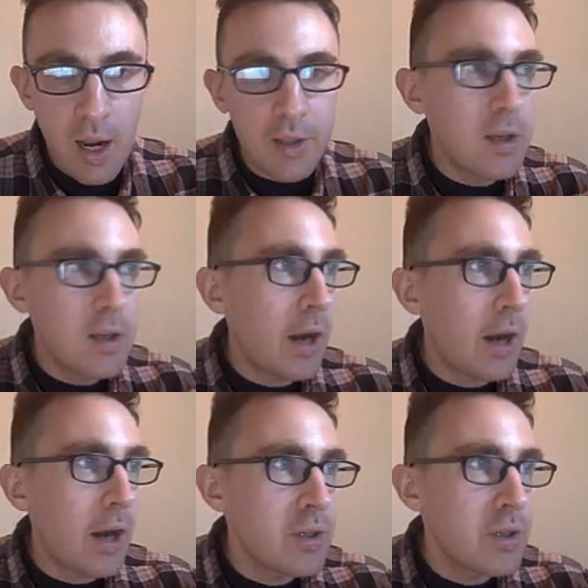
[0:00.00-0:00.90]
I think
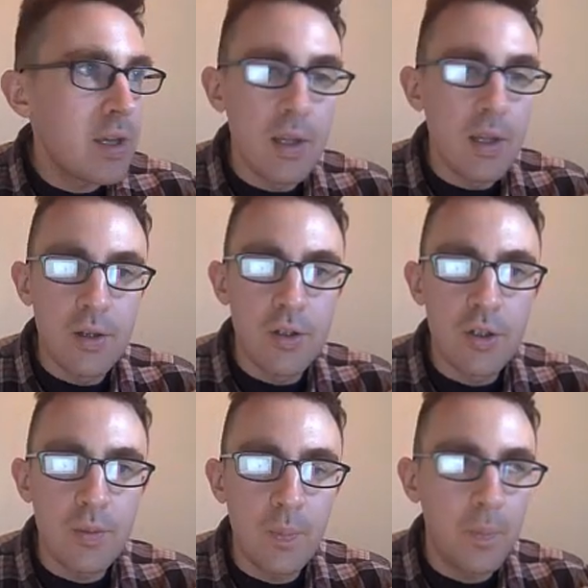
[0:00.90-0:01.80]
actually
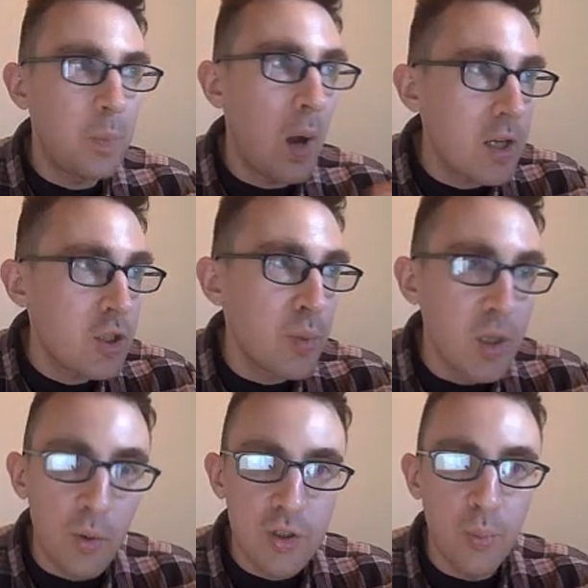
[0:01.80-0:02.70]
is possibly
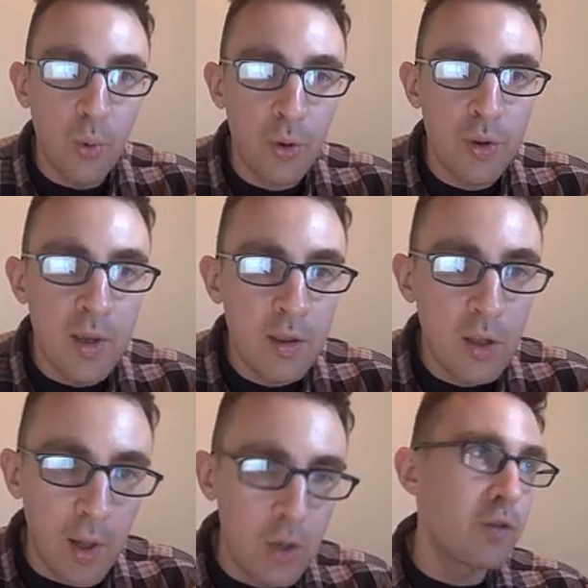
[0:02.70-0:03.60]
the most important thing,
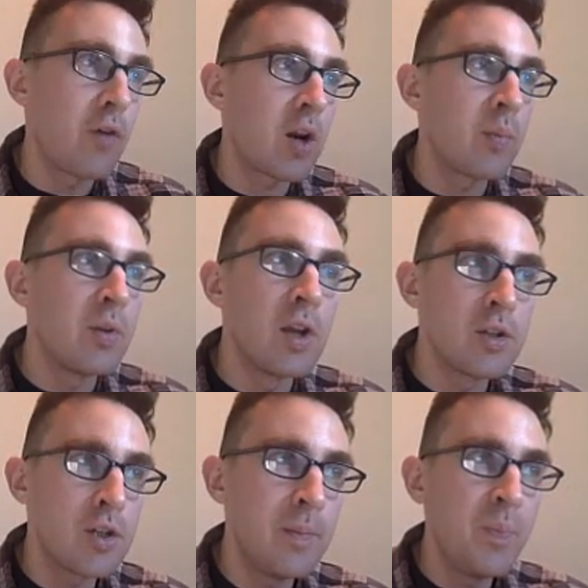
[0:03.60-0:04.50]
the letters of
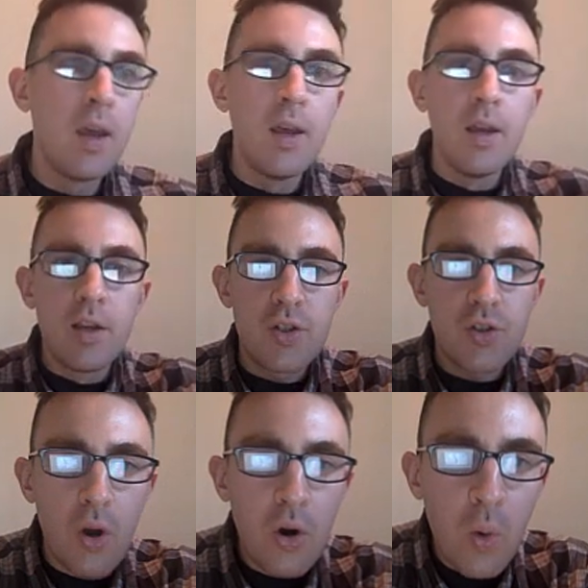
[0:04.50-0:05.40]
recommendation.
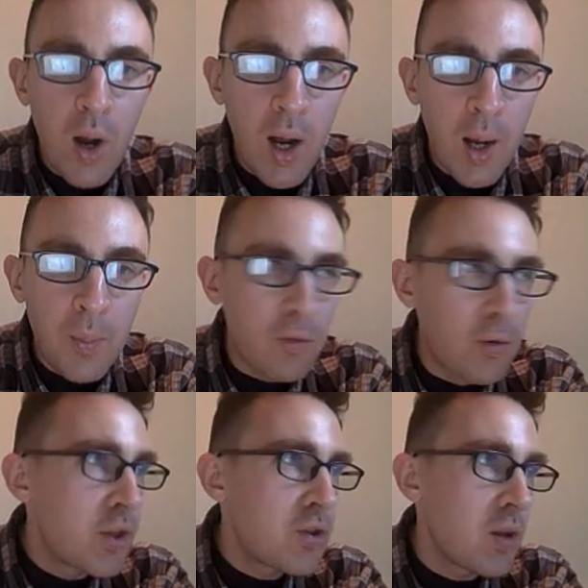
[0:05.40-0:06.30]
So I
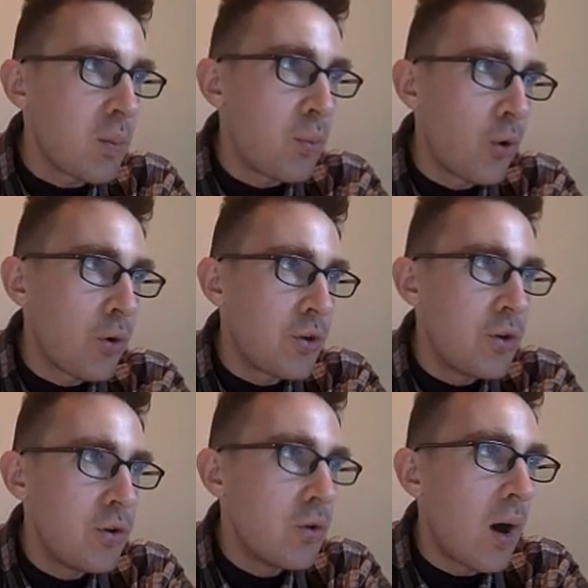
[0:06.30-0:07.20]
wrote this on the board
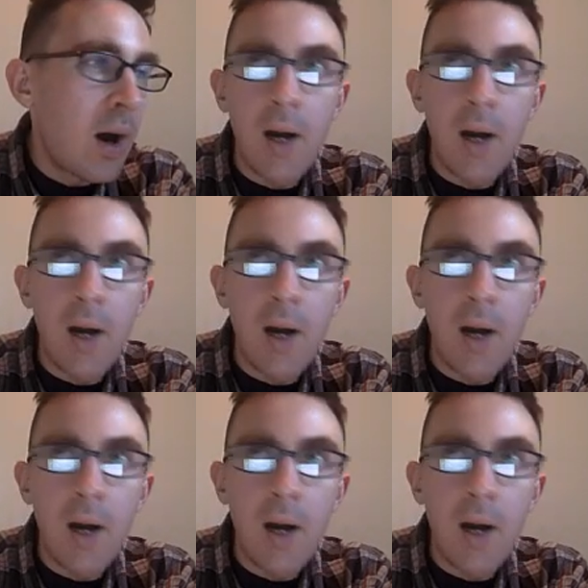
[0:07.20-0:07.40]
too.